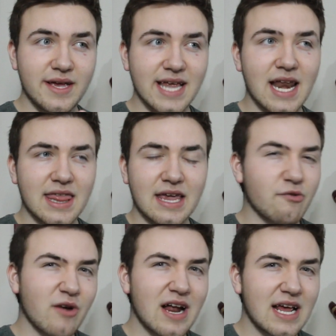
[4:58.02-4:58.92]
is
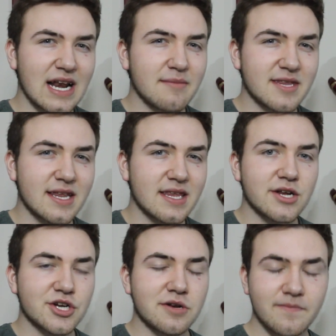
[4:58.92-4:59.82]
anything really a limited
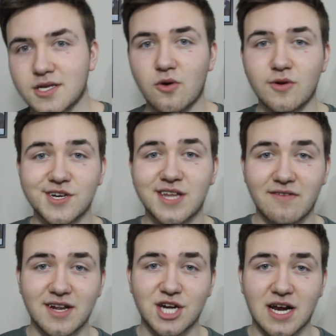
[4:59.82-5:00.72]
edition. So you should
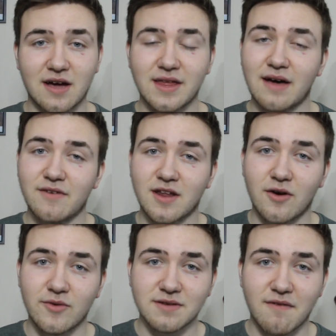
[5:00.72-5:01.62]
definitely check out that
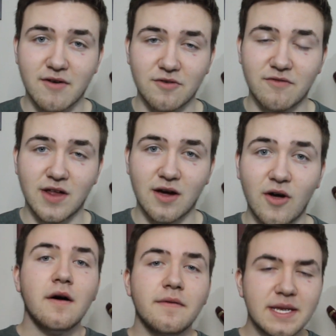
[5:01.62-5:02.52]
video, it was a very good
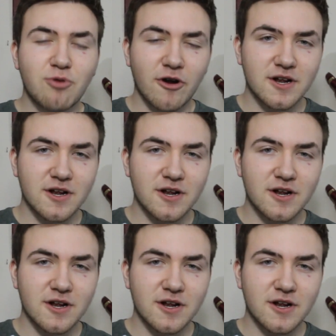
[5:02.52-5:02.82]
video. These